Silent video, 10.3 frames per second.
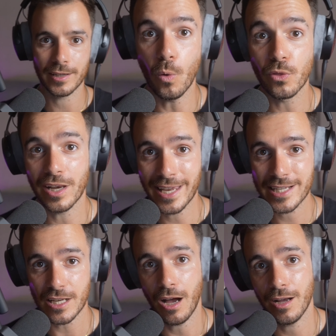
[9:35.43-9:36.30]
all the
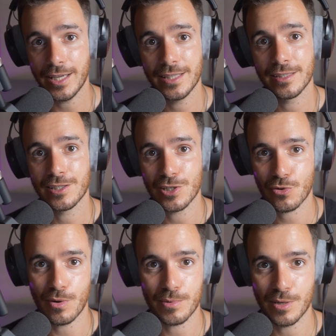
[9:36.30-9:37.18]
links are in the
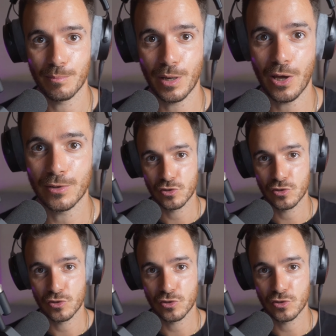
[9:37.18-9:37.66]
description below.